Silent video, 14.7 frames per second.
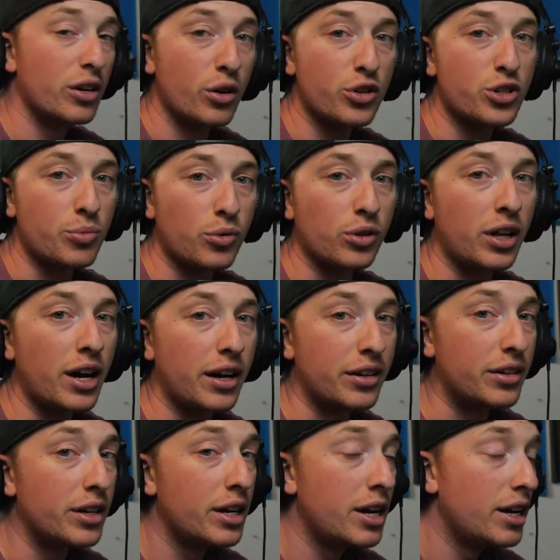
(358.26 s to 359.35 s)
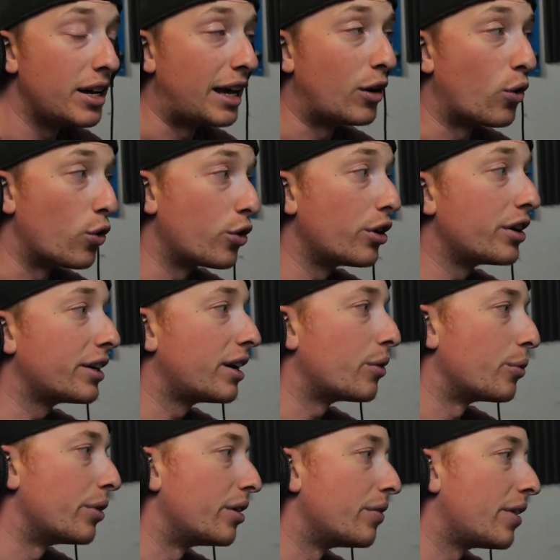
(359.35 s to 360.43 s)
noticeable line. In order to get
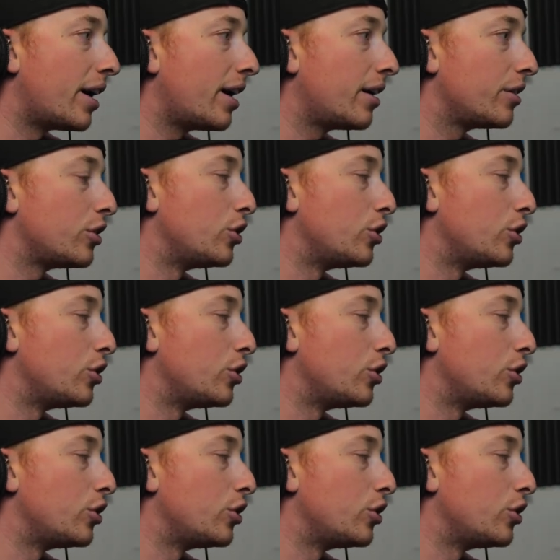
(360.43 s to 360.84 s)
rid of that,